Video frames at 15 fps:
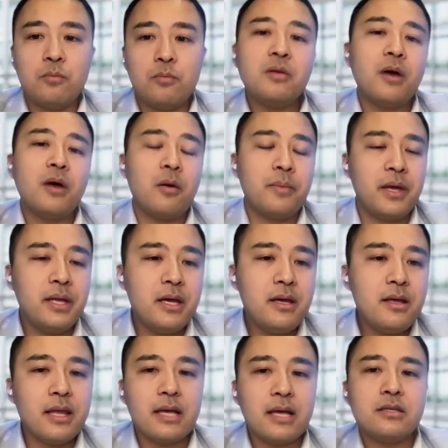normal in my
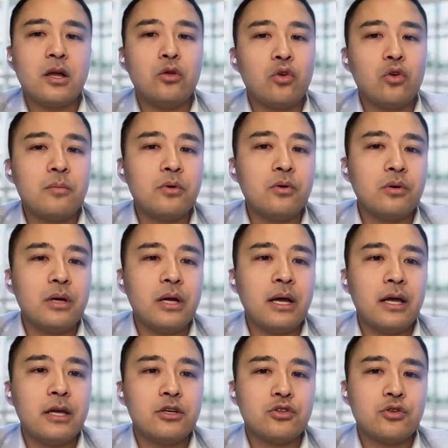opinion, and that's not normal
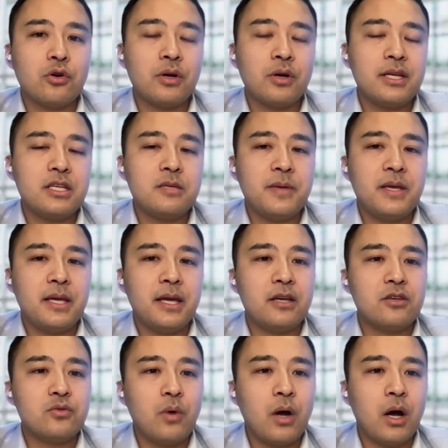historically speaking
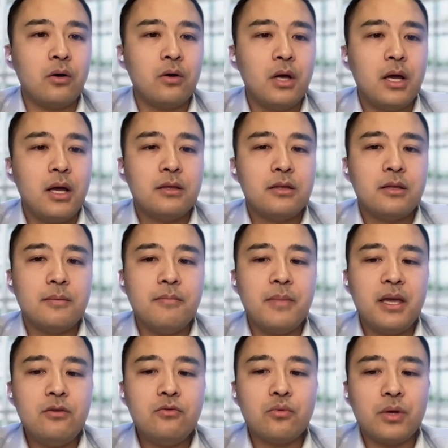as well. The
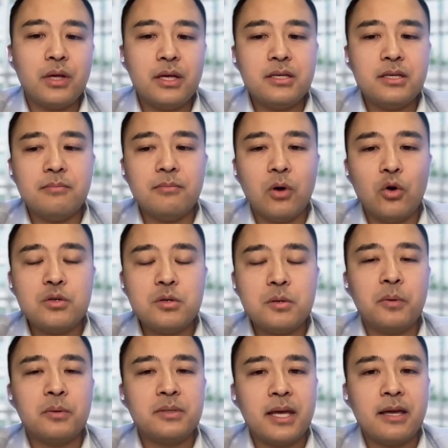main reason most
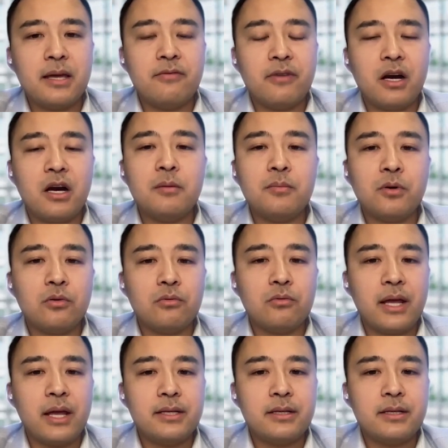people take variable
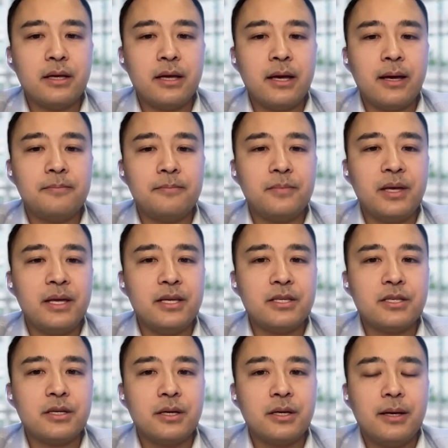rate
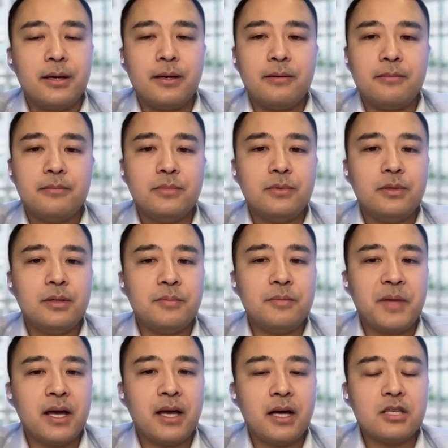is
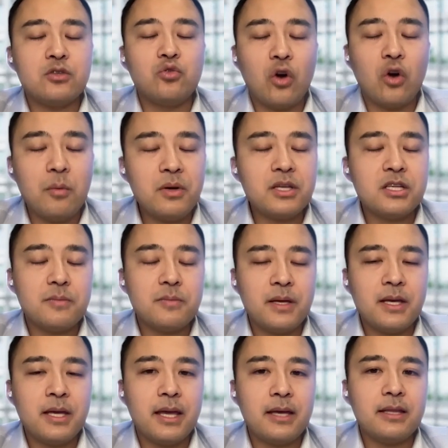because normally
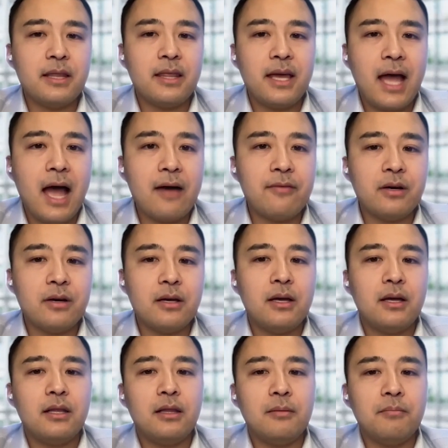speaking, they have a